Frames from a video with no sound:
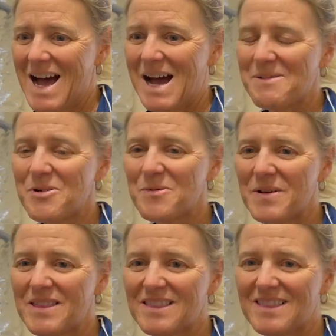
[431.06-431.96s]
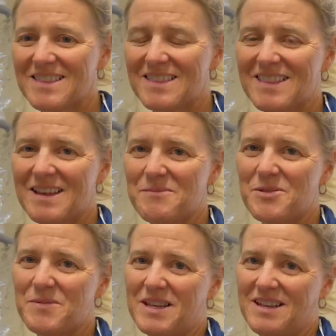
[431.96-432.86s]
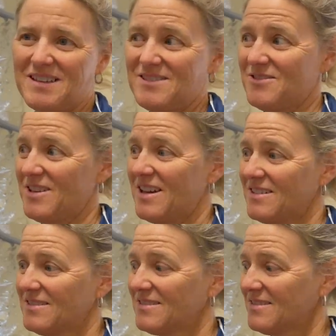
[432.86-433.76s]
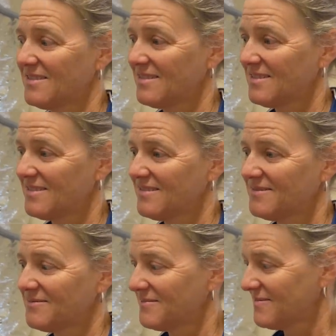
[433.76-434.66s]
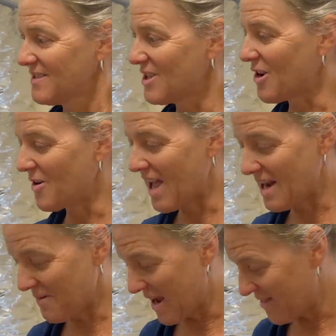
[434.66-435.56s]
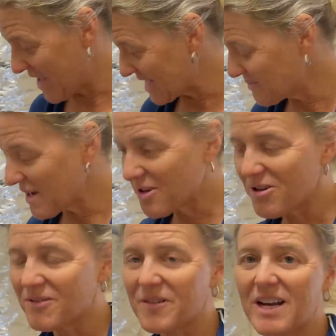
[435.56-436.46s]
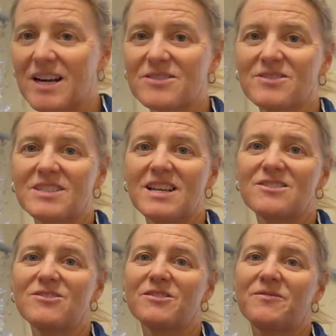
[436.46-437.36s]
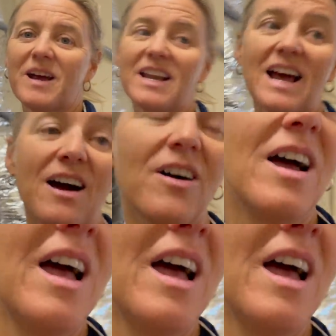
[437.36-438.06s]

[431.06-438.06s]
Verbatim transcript: I'm hoping, I'm hoping I can do that. So anyway, that's my goal for here. So stay tuned to find out.